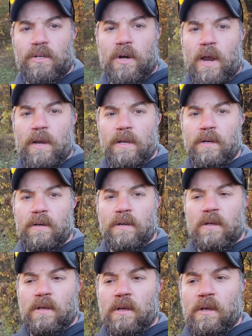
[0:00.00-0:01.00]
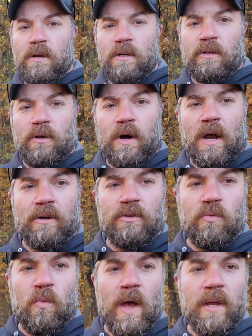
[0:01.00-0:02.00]
tracking. The ground is
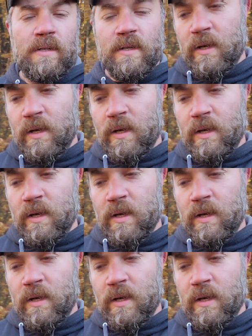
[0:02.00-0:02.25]
wet,